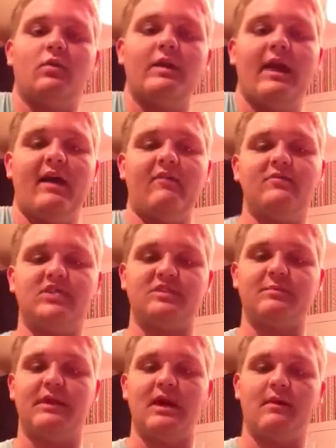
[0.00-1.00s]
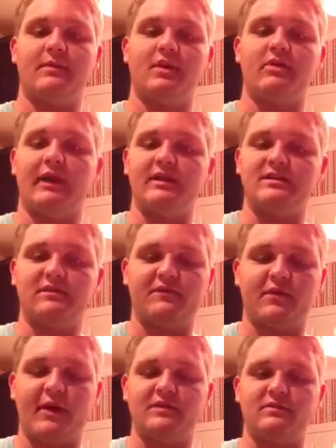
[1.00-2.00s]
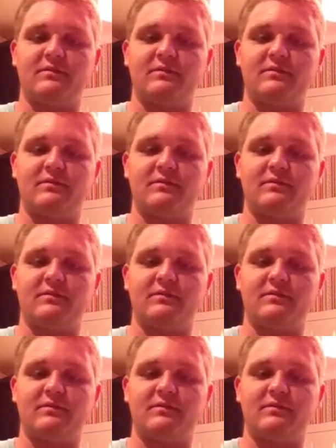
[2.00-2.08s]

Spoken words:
we have just become the greatest of friends.